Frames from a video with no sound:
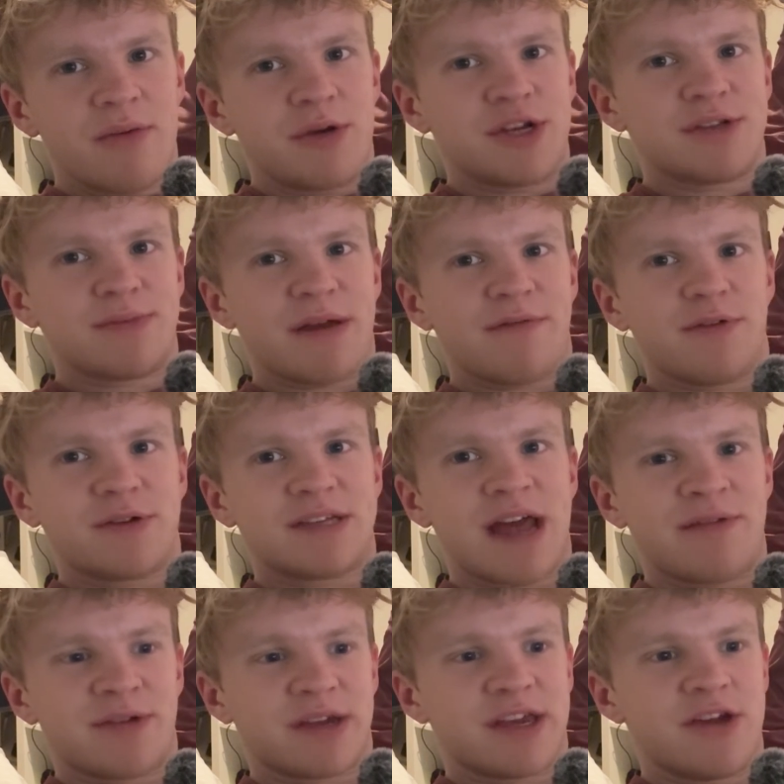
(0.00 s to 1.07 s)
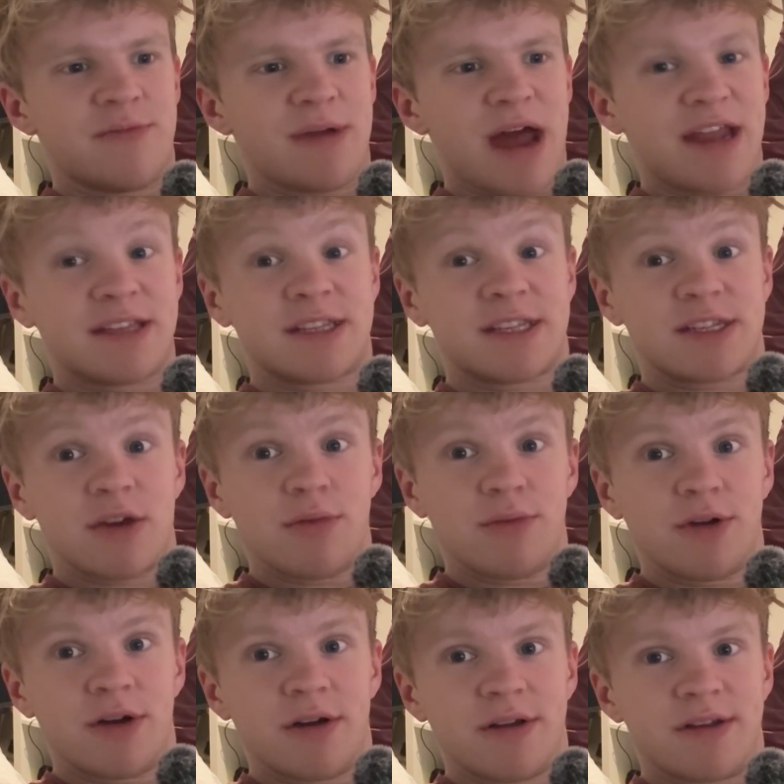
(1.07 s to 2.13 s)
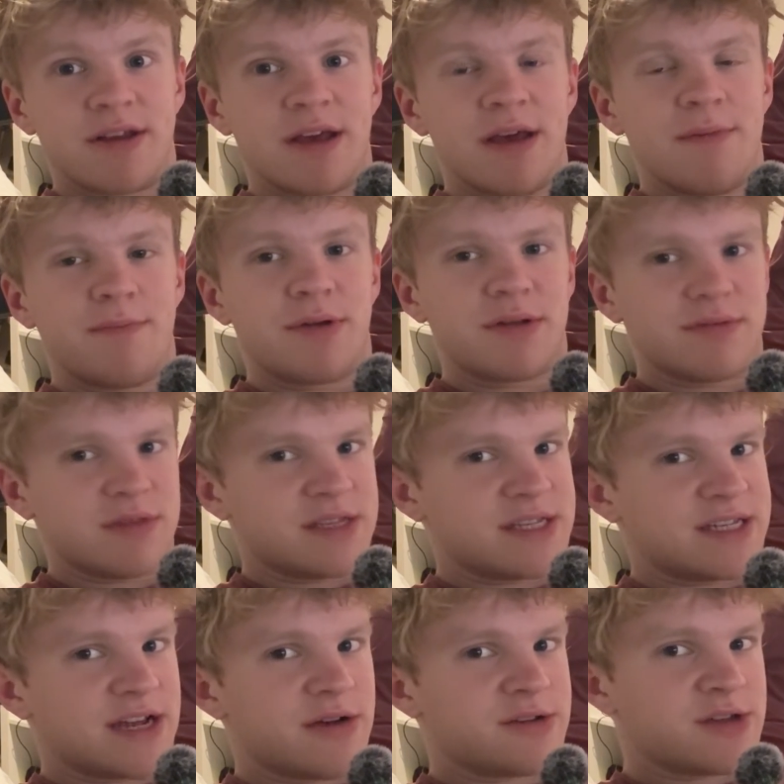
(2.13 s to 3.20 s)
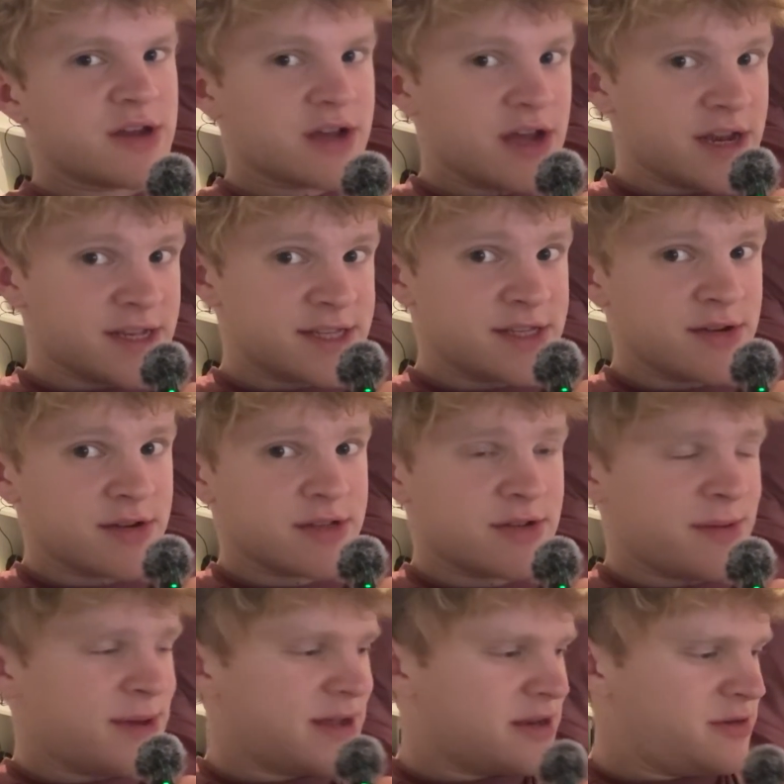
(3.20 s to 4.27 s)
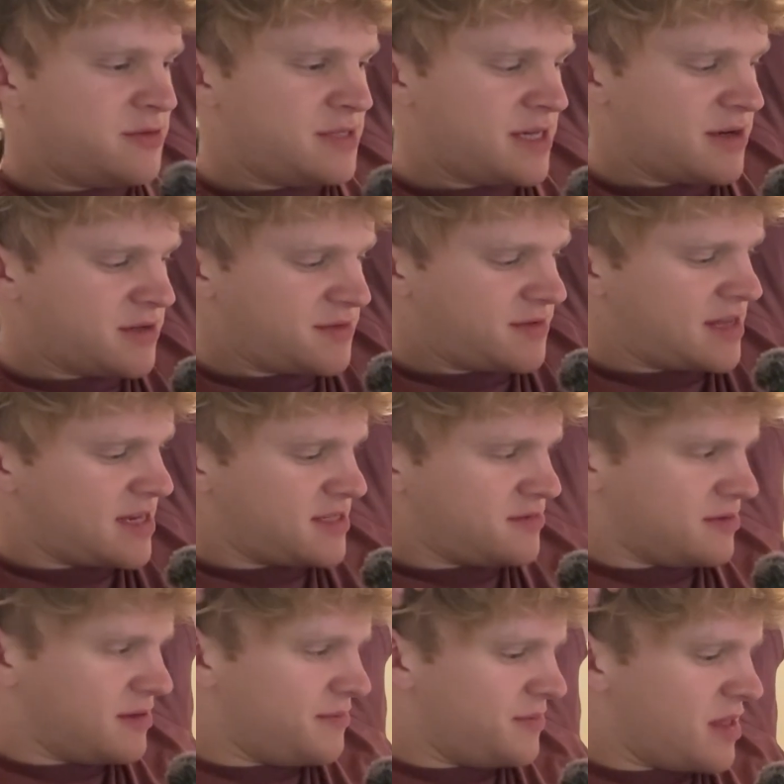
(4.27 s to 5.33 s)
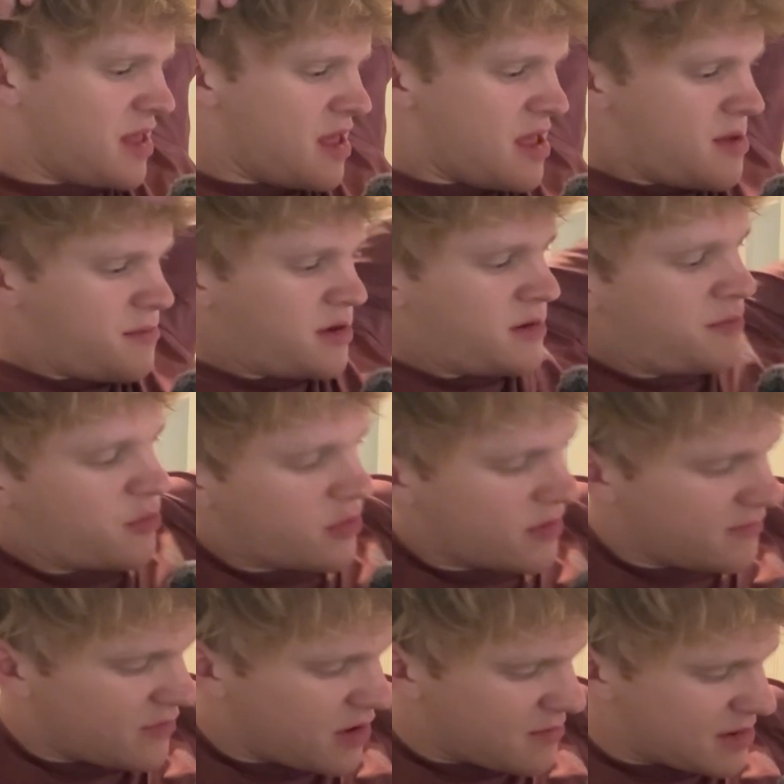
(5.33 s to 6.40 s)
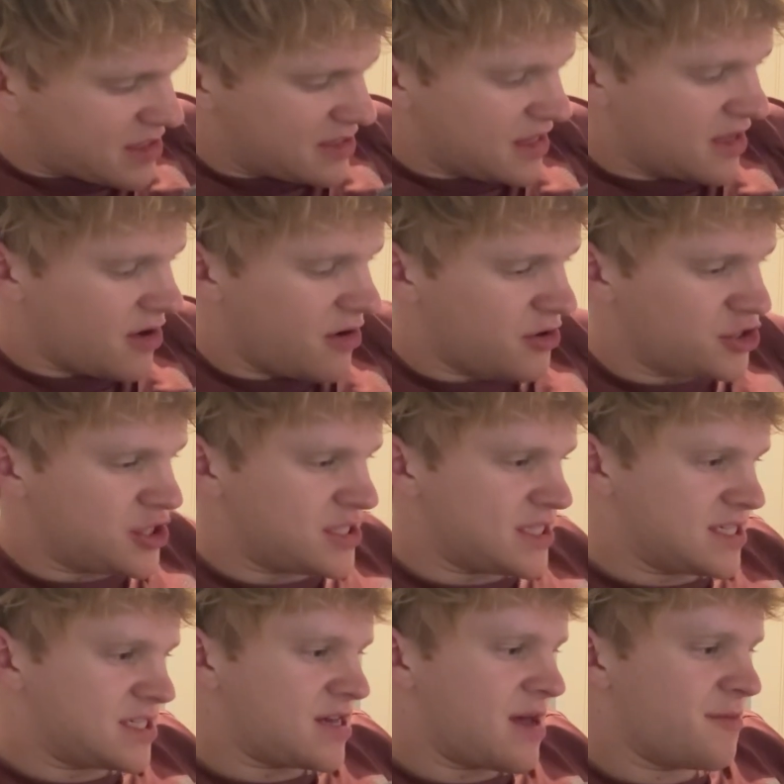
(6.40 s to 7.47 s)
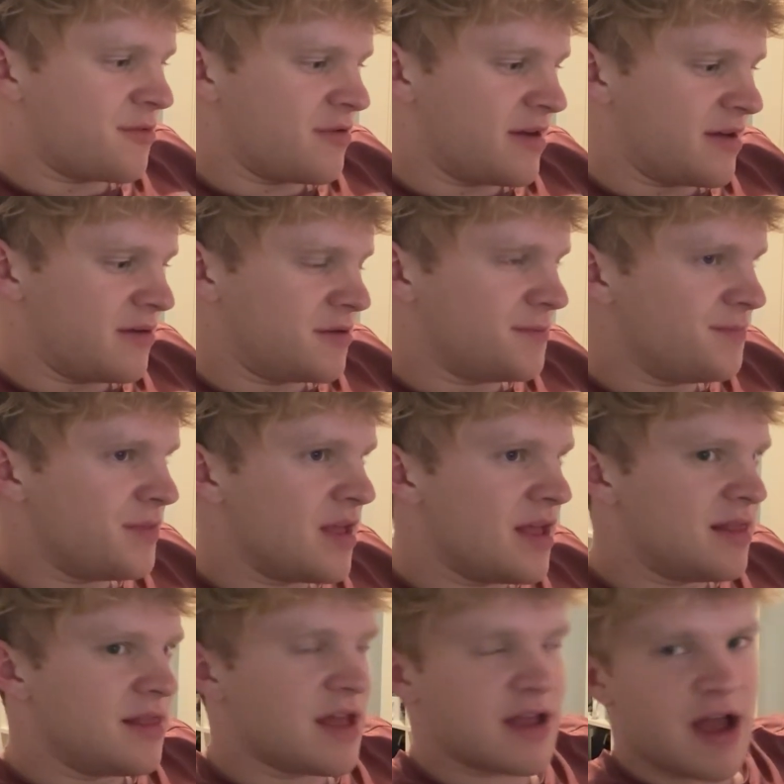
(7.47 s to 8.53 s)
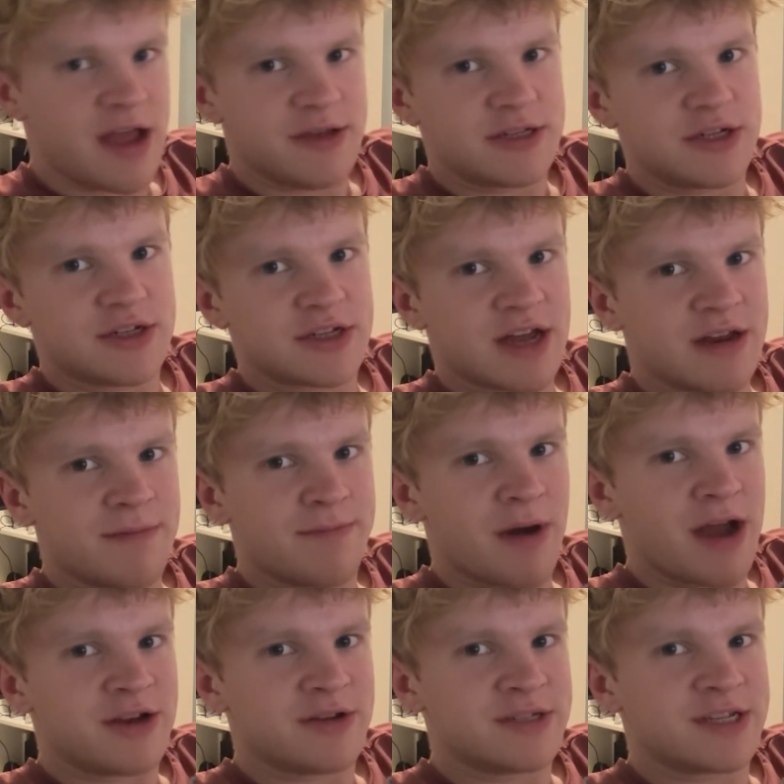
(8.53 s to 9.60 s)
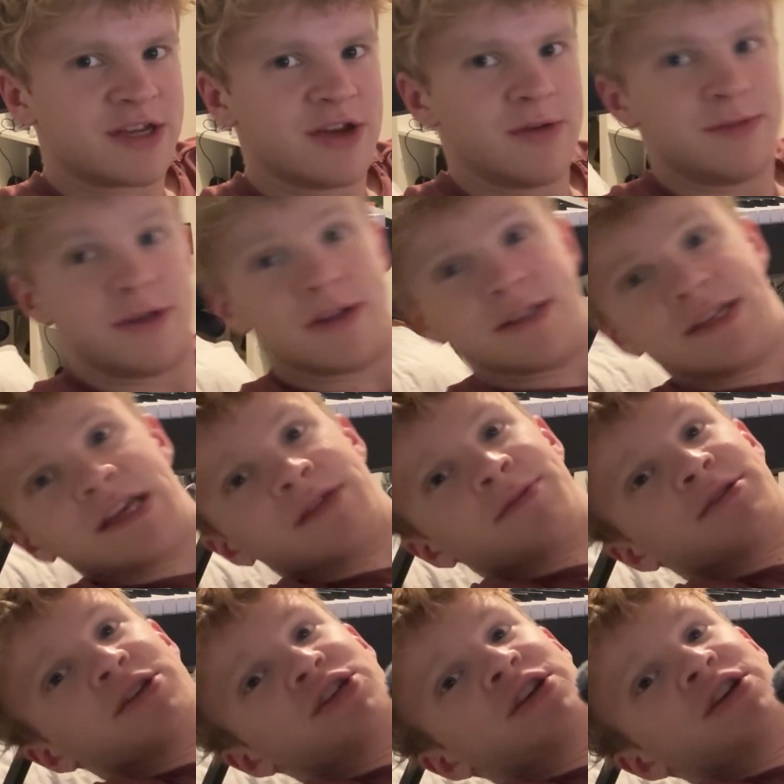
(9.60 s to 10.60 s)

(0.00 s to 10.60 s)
which is my first ever cube, and it's so good. But the stickers on it kind of suck, so I might get new stickers for that as well. But I'm more environmentally conscious this time around. Like I used to just kind of buy tons of cubes. You can see them on the